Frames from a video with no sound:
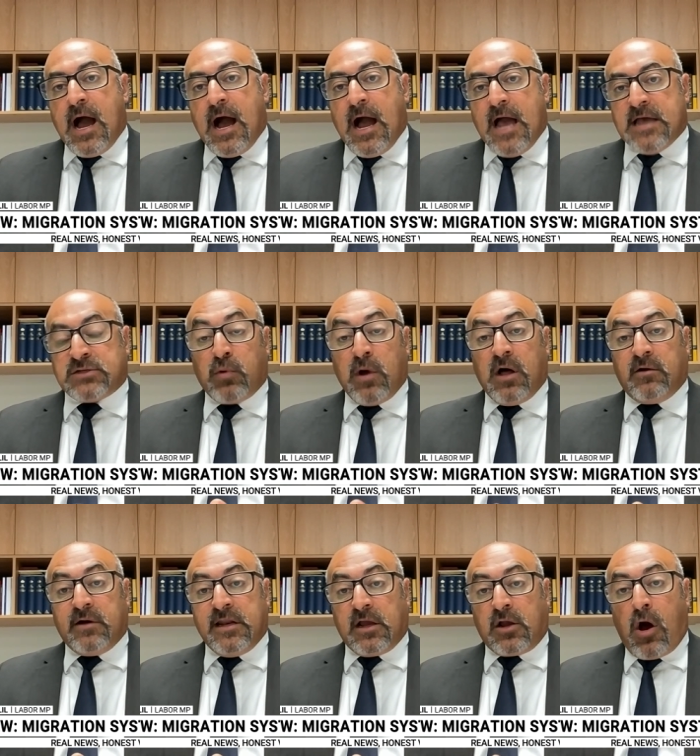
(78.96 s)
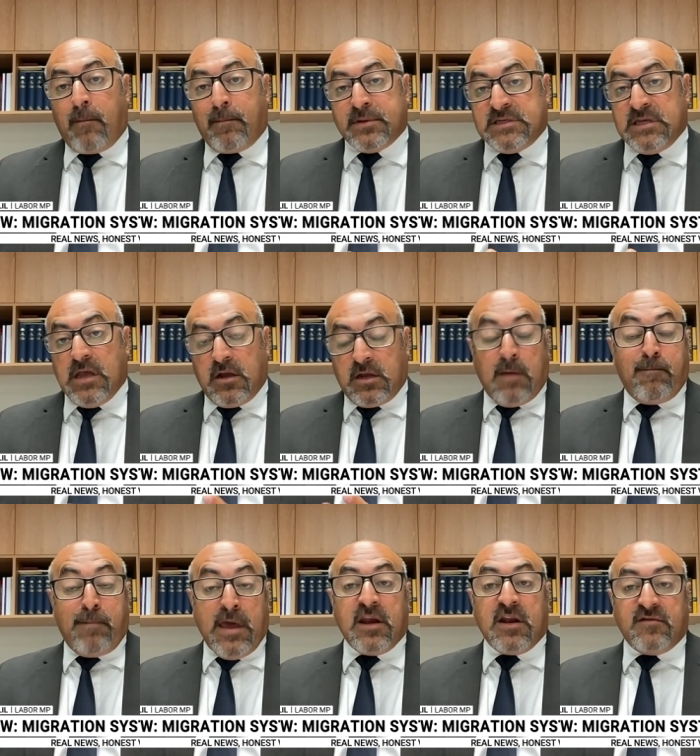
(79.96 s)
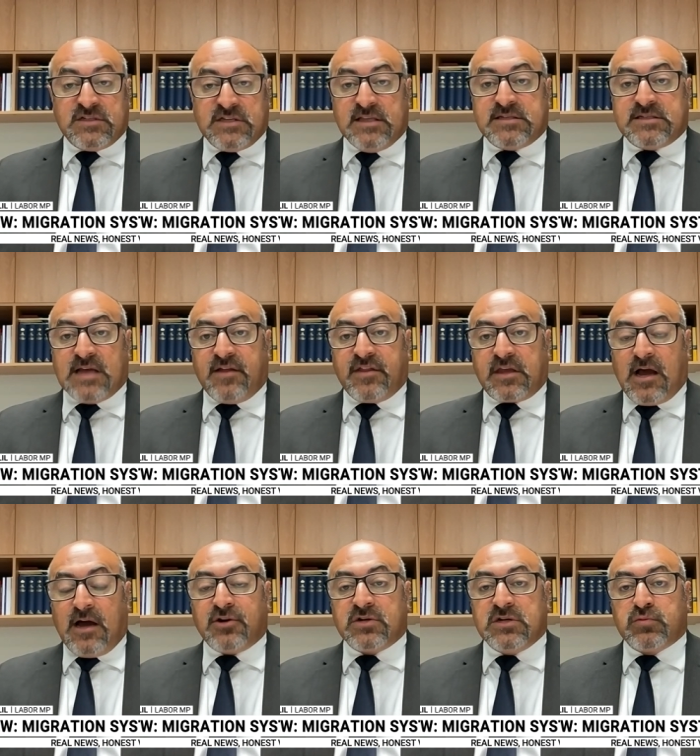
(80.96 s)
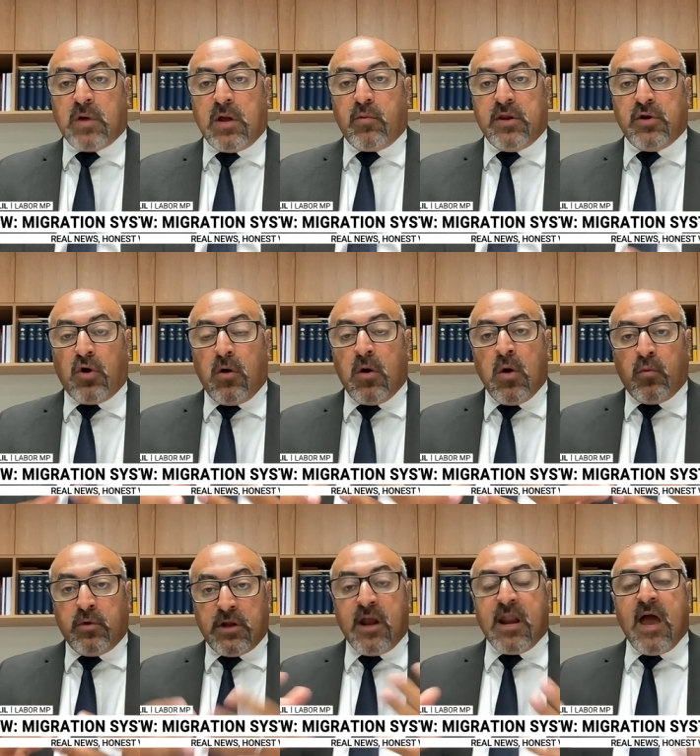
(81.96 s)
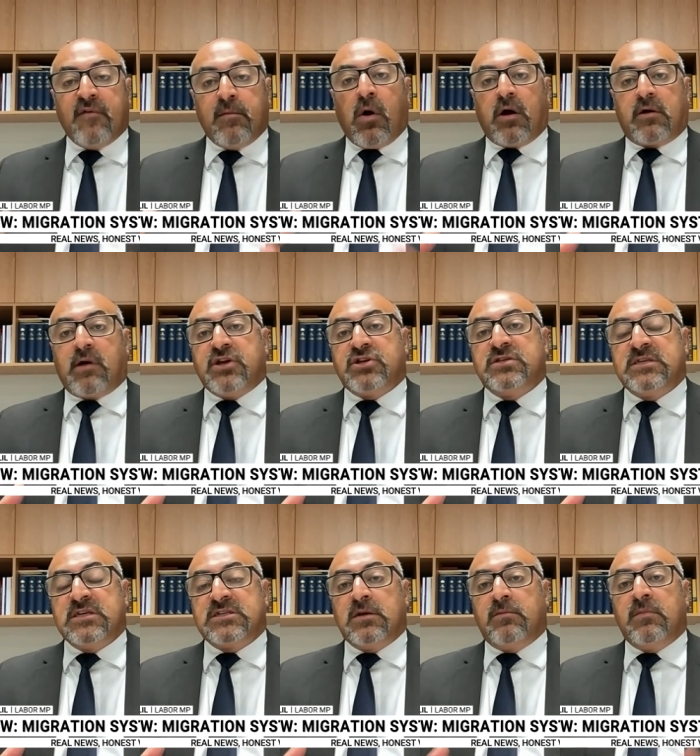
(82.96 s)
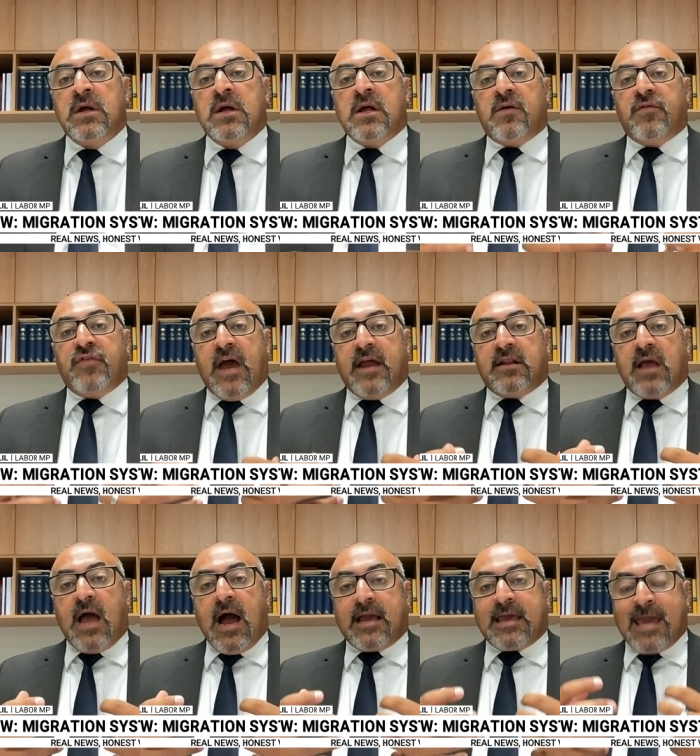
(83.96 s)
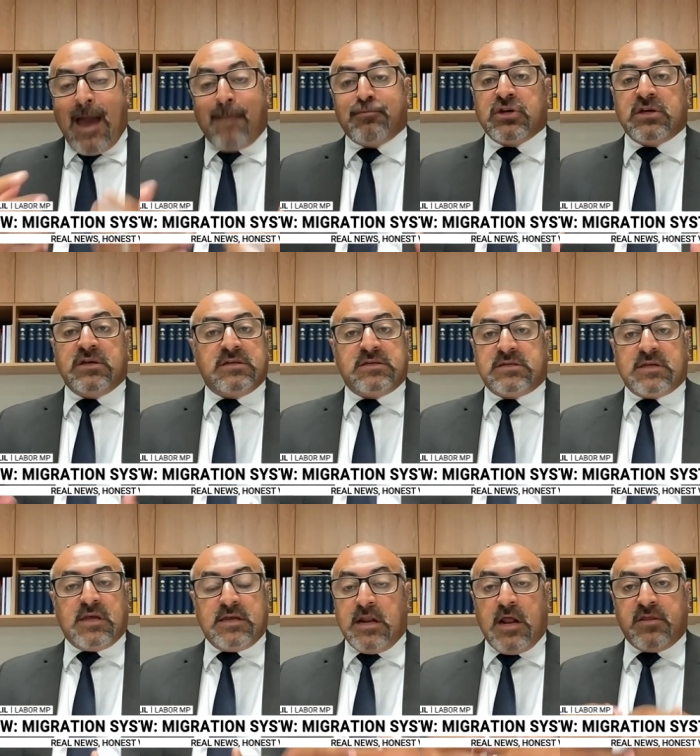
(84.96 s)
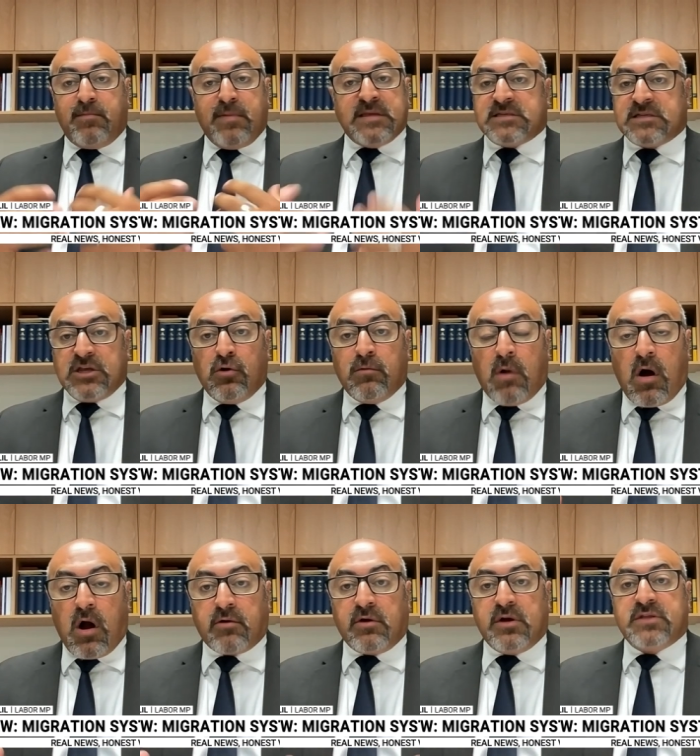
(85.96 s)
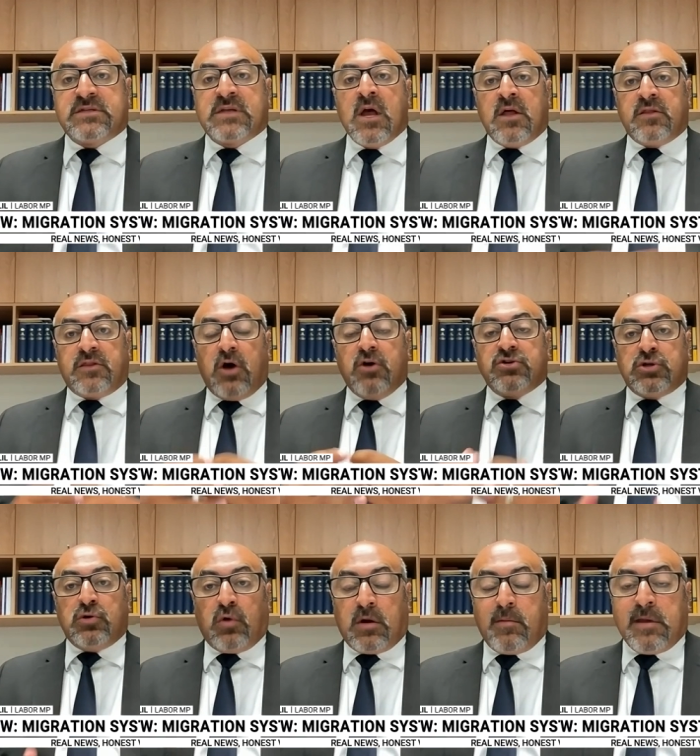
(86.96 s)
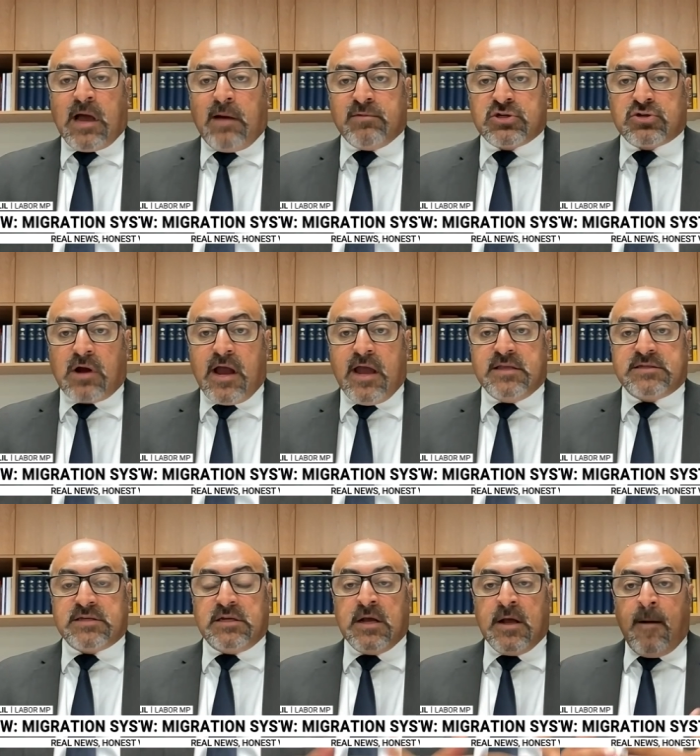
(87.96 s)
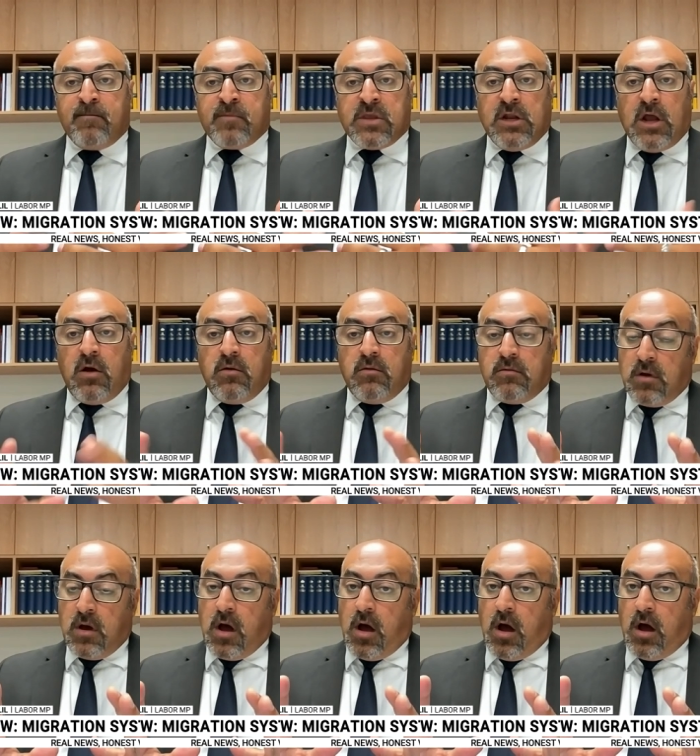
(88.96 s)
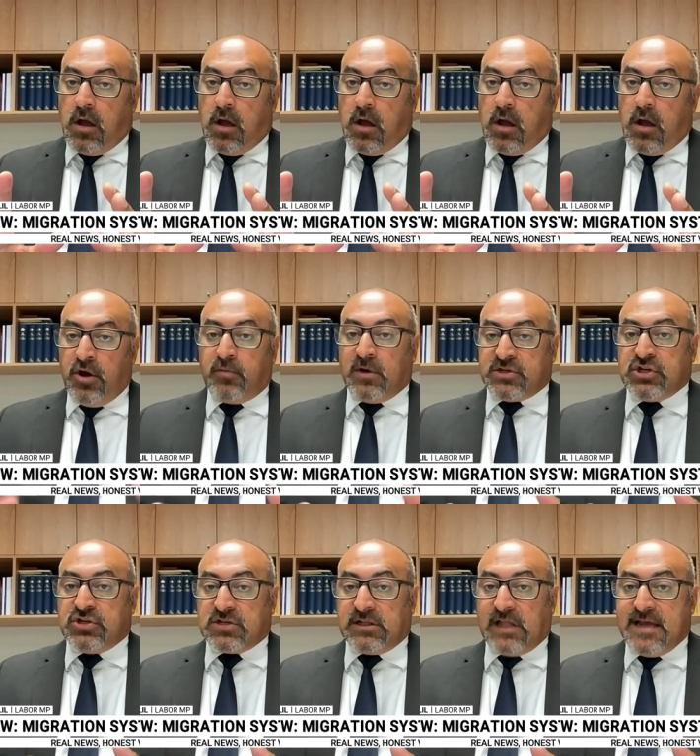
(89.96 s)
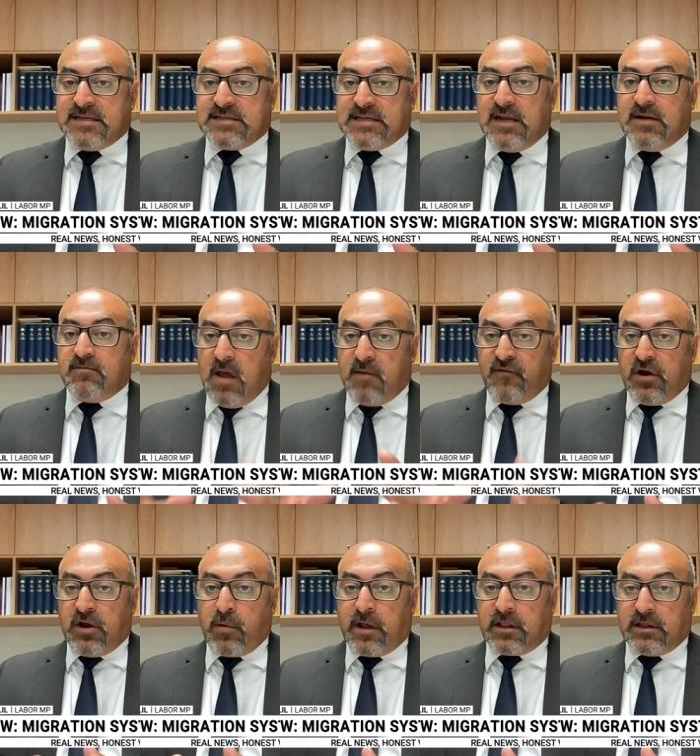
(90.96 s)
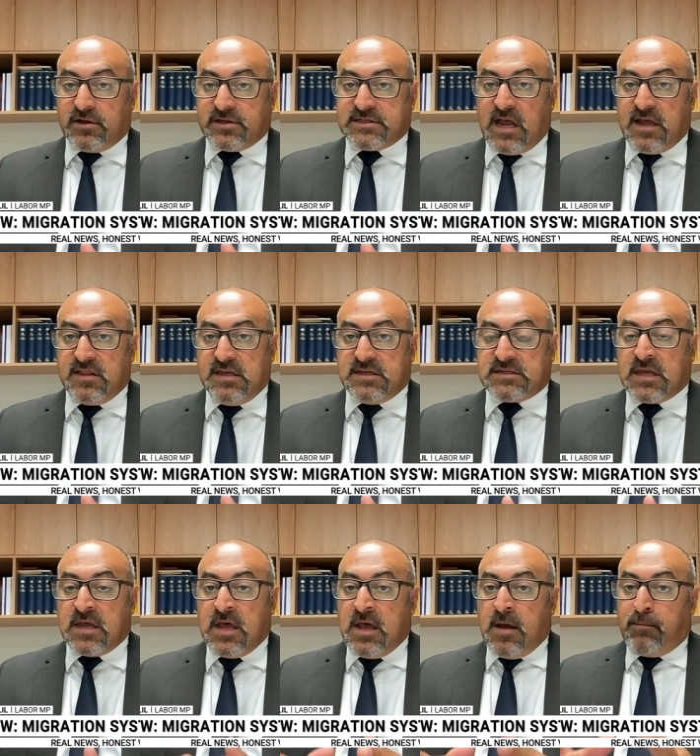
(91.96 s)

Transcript: uh, as well in a, competi- a competitive sense to other countries where we're not we don't have a migration system that uh, captures you know the best skilled migrants those who want to become Australians and you know I, I heard what Sussan Ley said and very quickly I'll say this